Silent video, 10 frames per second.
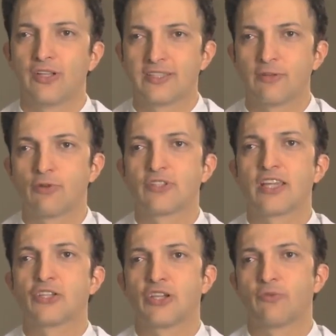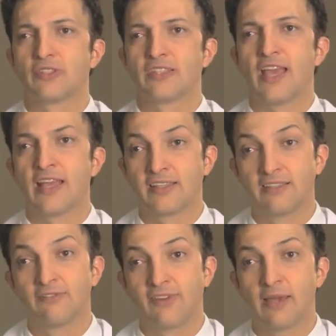let's say, rosacea, we see
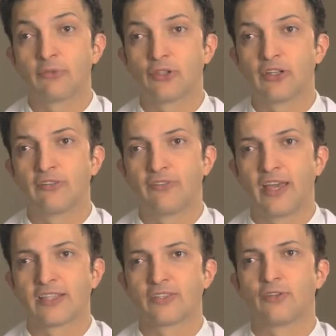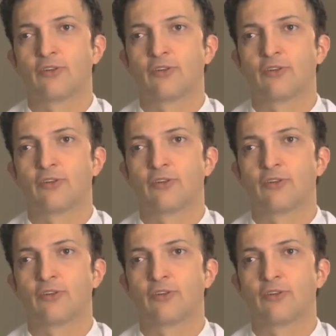anti-inflammatory effects,